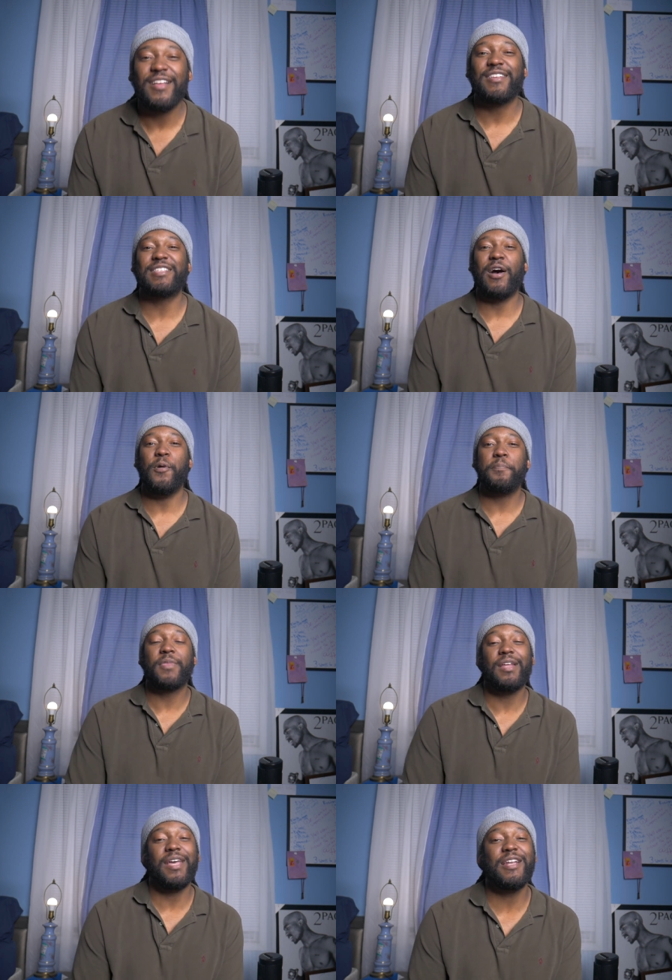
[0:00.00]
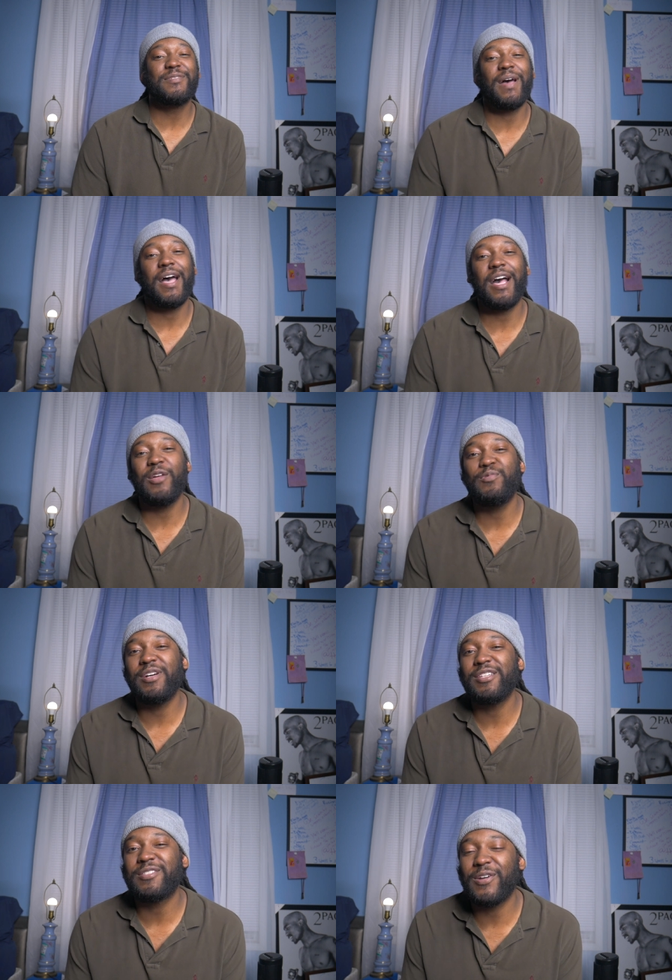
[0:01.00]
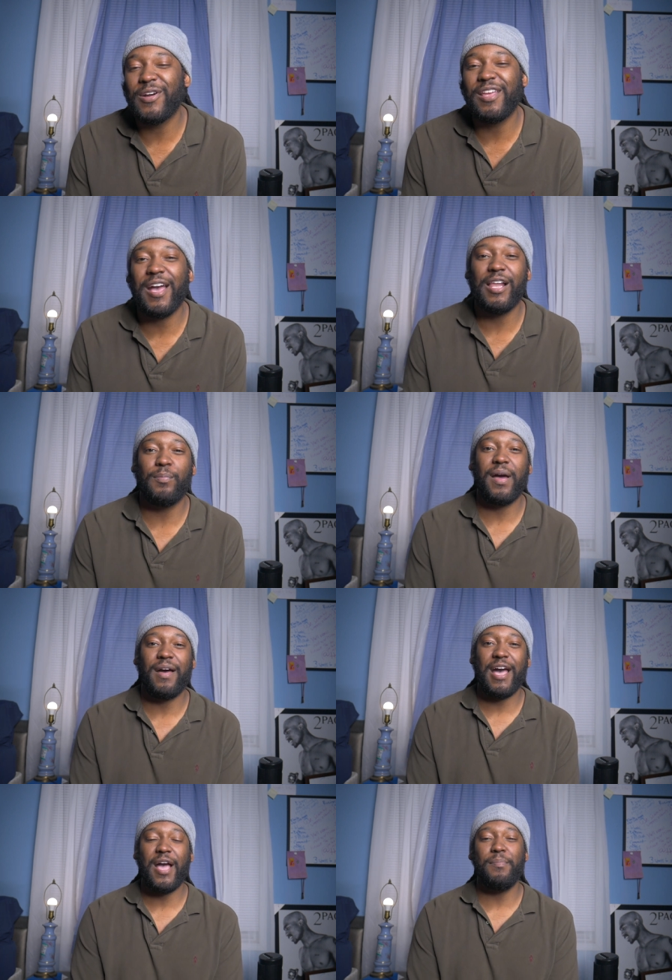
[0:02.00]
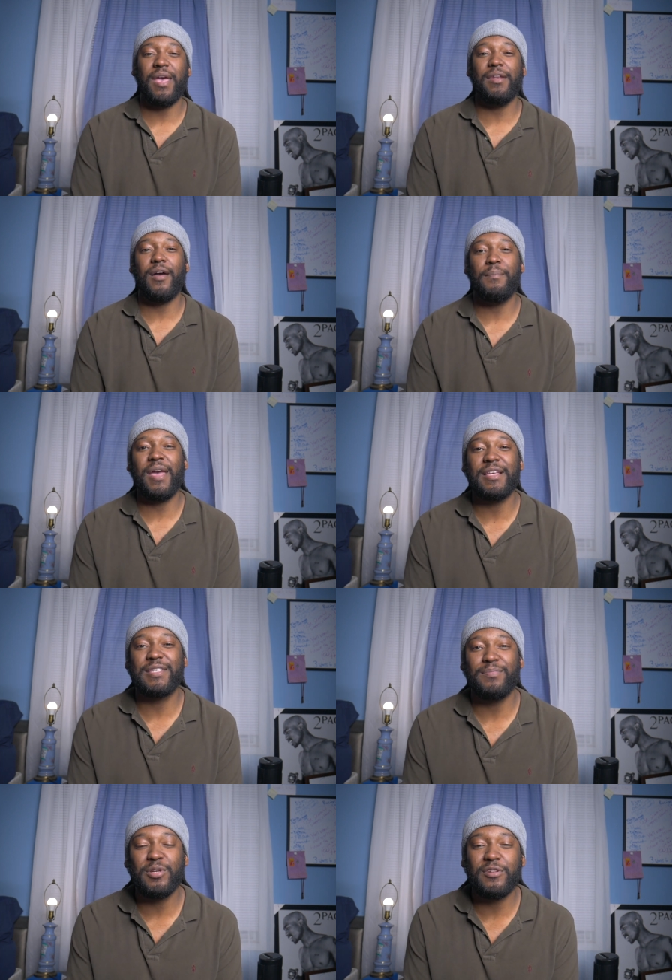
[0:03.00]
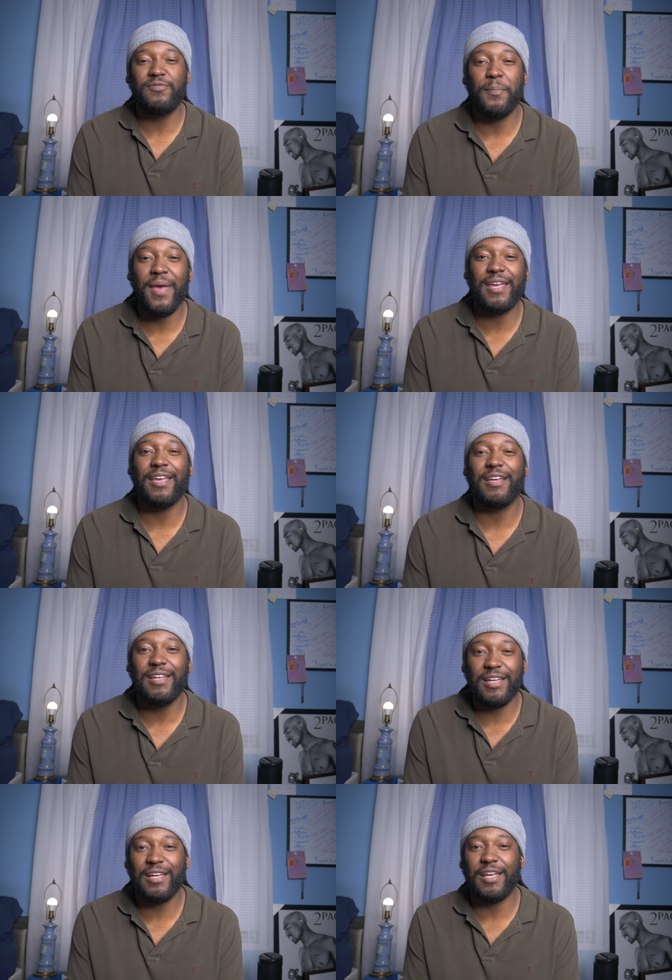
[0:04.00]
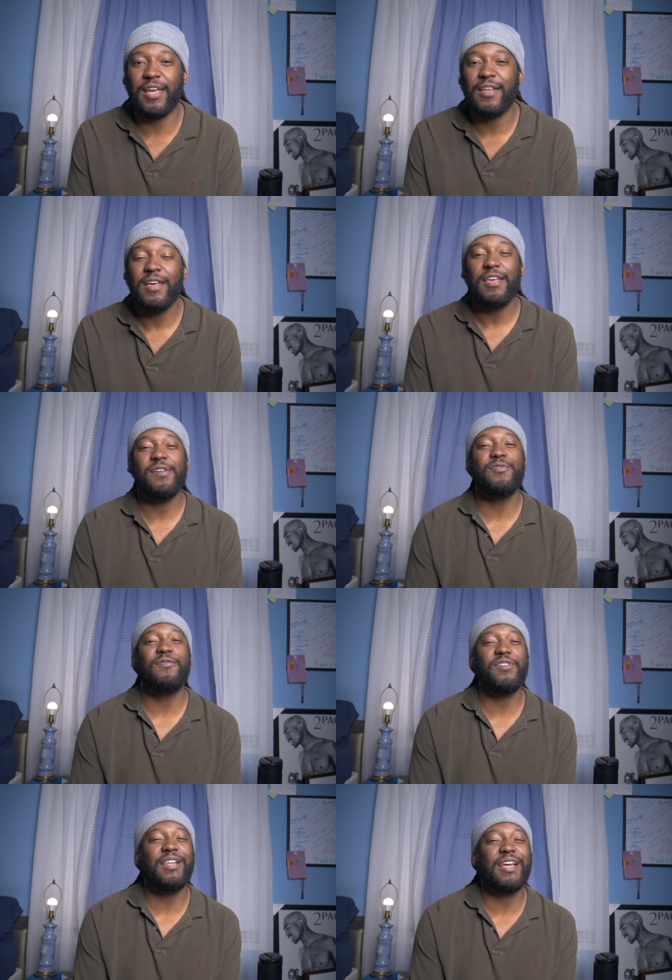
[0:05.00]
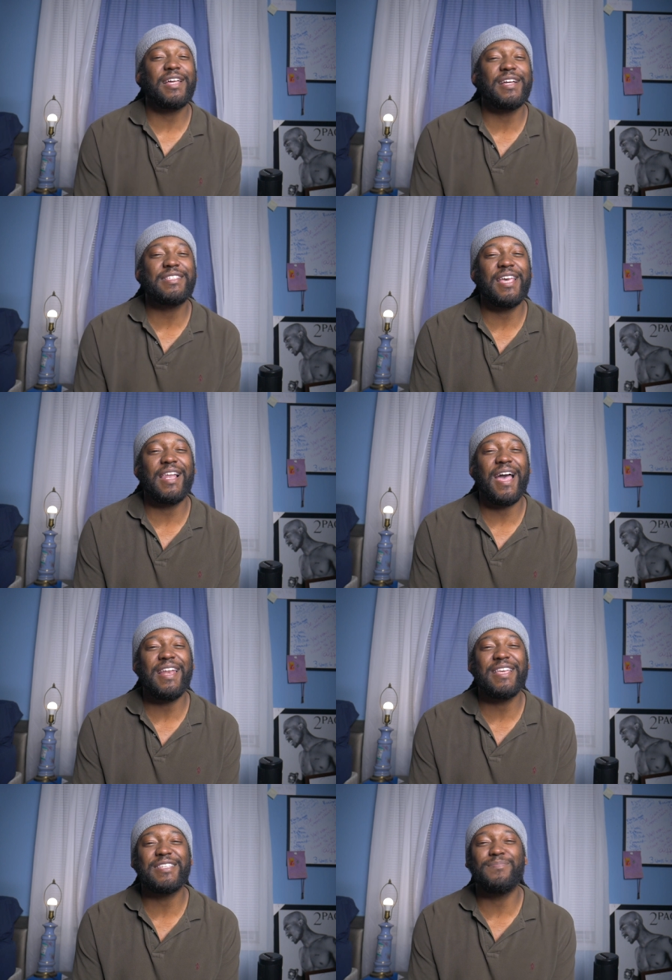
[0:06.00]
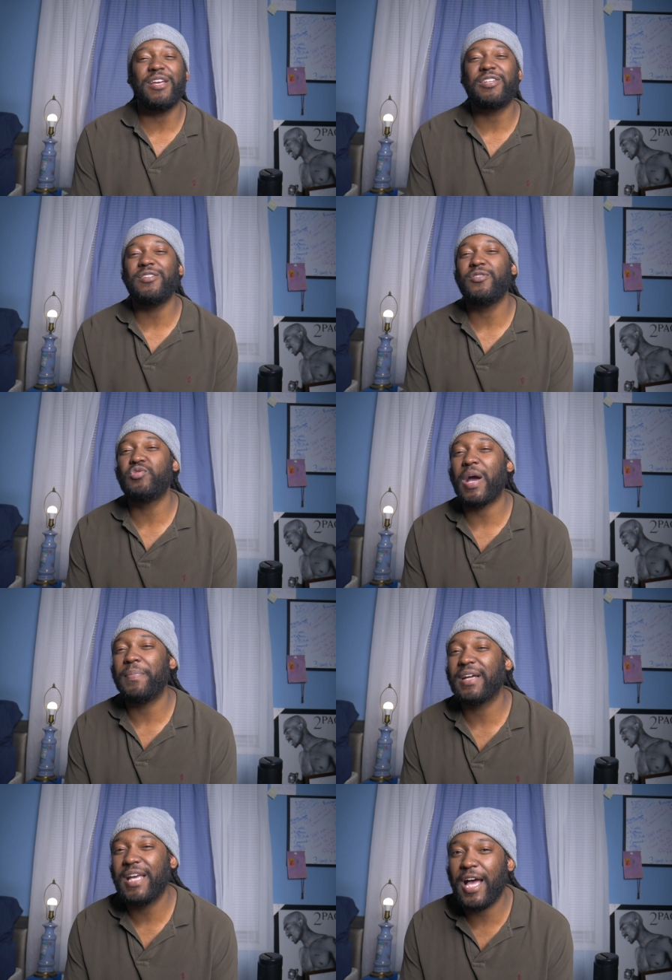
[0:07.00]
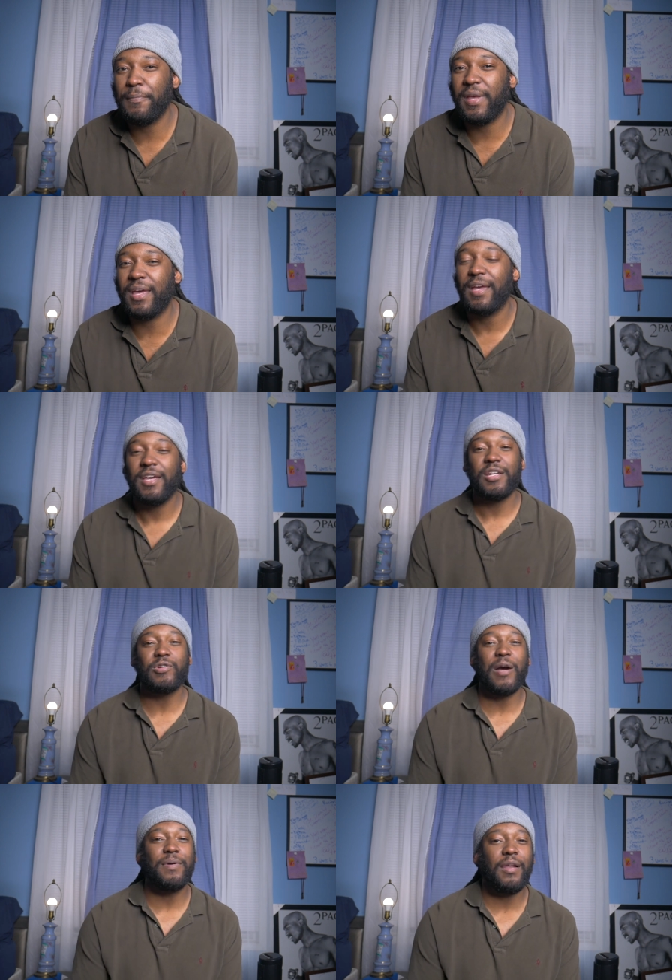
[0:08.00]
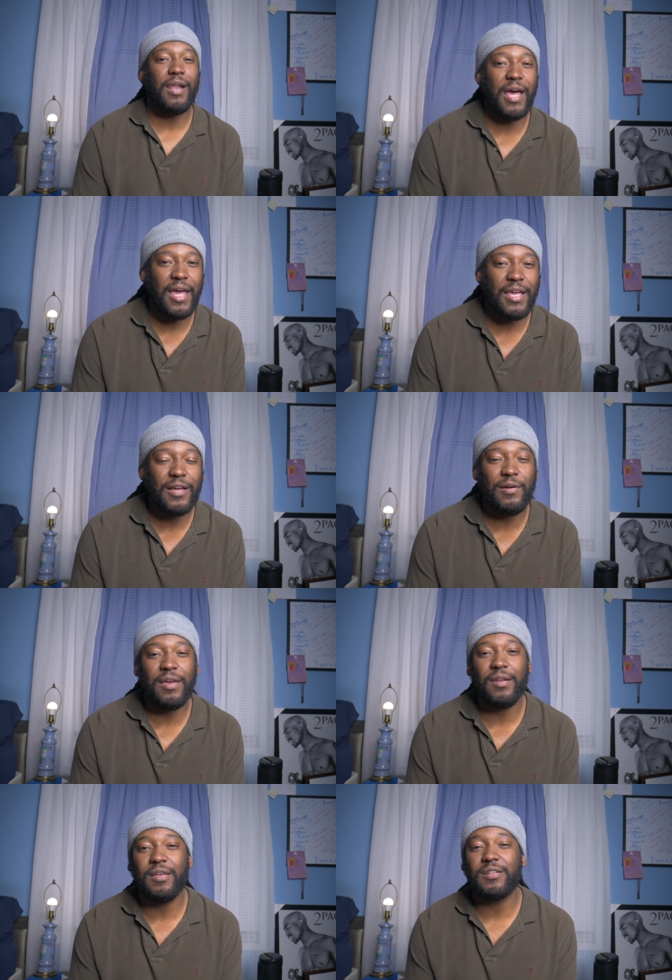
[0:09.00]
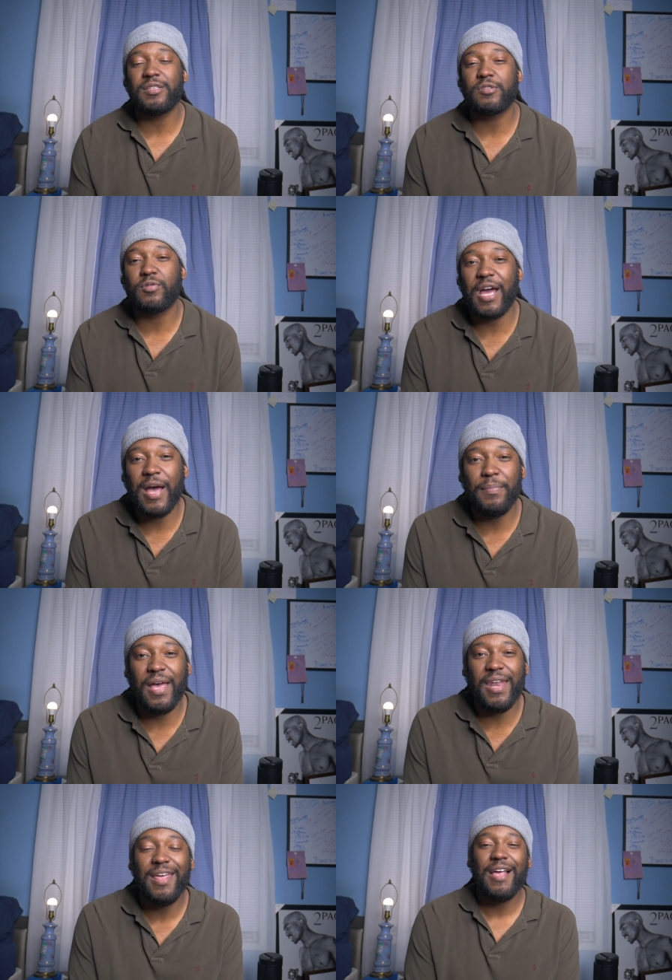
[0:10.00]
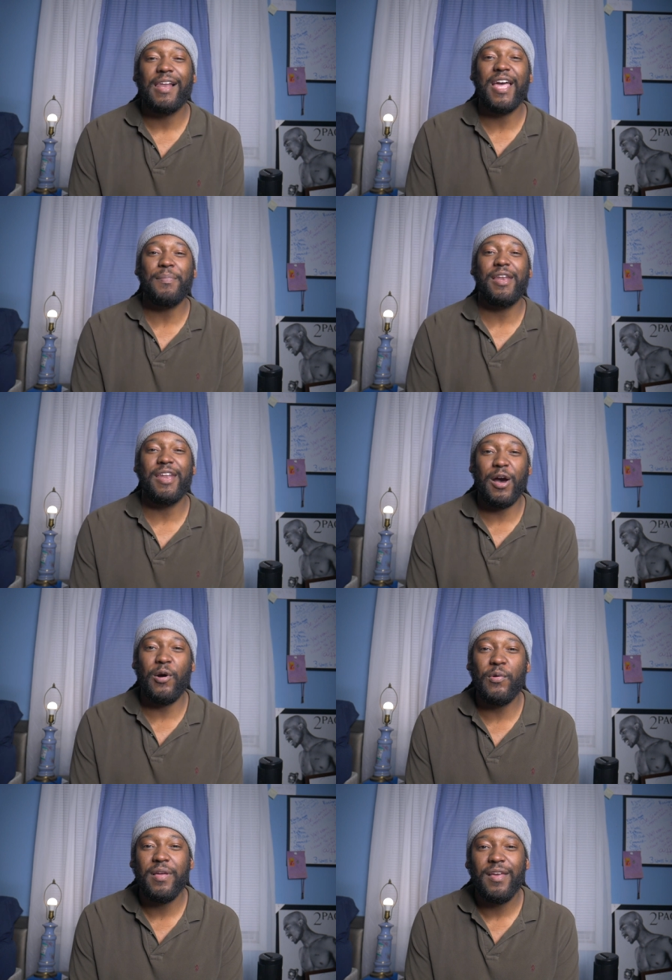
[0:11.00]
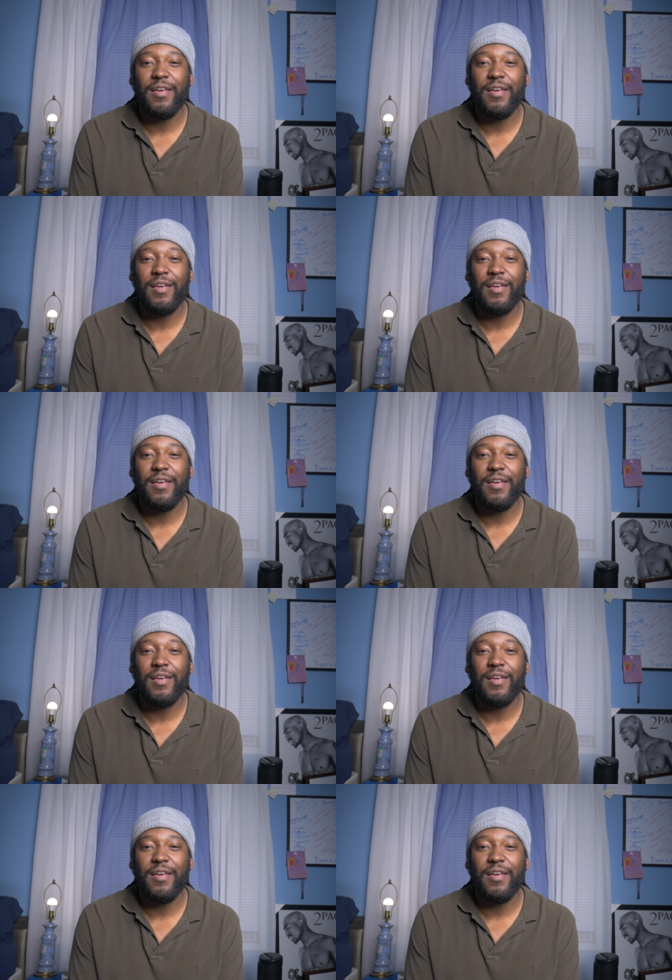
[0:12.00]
So, that is my Hollywood story, y'all, about how I met the amazing, beautiful Megan Good. If you're feeling content like this, make sure you drop a comment, drop a like, go ahead and hit the subscribe button, let me know.